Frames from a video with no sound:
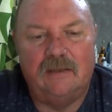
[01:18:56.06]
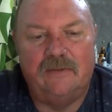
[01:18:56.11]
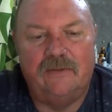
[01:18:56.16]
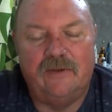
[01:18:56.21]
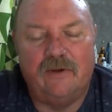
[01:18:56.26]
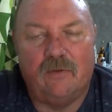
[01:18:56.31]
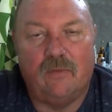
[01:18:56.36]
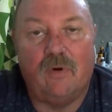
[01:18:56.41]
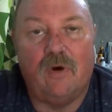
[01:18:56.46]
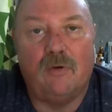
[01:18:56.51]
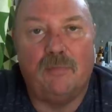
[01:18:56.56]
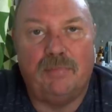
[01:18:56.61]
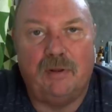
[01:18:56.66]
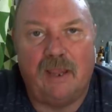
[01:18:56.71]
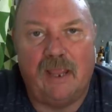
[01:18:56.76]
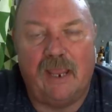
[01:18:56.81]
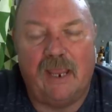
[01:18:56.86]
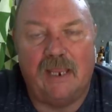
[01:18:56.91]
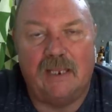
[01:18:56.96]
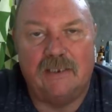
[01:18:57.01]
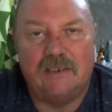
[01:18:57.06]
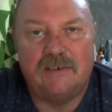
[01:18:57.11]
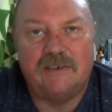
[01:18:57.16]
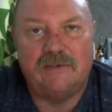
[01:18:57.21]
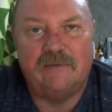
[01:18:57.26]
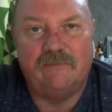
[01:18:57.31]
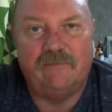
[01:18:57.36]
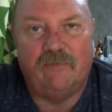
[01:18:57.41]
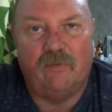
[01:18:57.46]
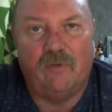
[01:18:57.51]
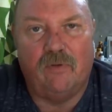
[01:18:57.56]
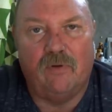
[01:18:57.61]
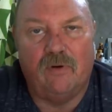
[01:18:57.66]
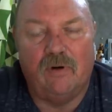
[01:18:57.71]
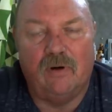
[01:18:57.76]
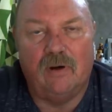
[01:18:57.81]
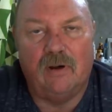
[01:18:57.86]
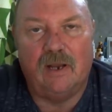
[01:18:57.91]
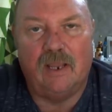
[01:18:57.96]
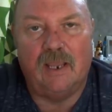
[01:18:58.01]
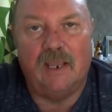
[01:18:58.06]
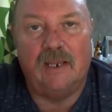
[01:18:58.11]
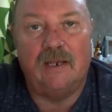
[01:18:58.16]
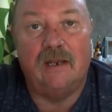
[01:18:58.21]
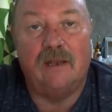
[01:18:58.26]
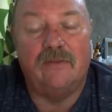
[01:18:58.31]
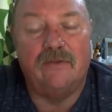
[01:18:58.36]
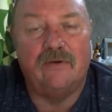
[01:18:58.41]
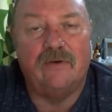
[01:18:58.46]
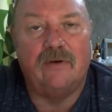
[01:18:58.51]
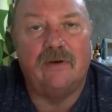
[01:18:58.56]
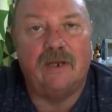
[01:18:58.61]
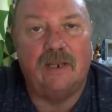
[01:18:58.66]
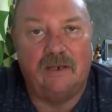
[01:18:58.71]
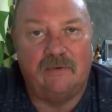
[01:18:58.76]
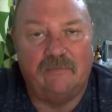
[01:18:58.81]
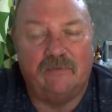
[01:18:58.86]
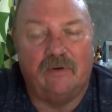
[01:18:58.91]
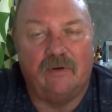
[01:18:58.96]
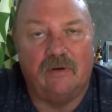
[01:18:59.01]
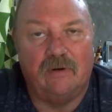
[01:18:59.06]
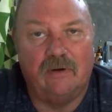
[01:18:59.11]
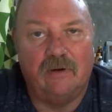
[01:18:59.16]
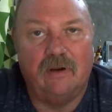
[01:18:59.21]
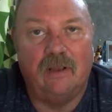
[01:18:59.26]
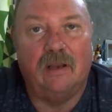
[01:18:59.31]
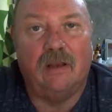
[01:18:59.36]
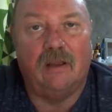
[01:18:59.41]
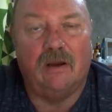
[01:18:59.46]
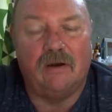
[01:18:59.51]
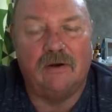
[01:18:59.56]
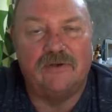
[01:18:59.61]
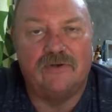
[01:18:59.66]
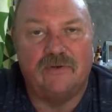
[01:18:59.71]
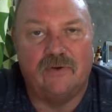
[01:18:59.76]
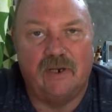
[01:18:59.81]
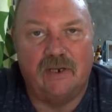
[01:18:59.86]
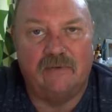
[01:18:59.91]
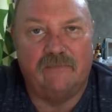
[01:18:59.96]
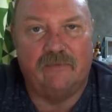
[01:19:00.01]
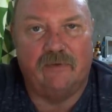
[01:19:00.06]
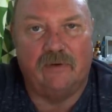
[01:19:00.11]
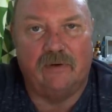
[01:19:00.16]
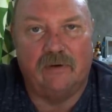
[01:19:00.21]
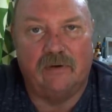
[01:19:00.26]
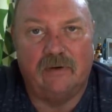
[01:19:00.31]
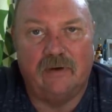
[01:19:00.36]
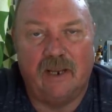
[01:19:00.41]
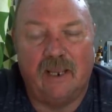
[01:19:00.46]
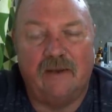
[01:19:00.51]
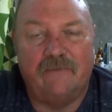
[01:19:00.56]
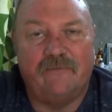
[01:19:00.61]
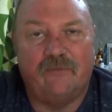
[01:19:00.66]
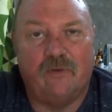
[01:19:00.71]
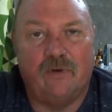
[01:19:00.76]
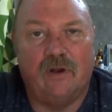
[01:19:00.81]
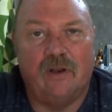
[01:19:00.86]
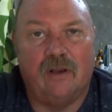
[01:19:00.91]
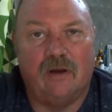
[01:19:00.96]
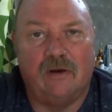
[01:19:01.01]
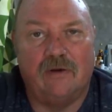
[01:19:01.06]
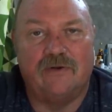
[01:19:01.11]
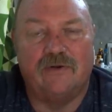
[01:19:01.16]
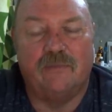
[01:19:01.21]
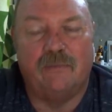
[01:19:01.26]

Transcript: there were plans for another inverter, a larger inverter, and for a larger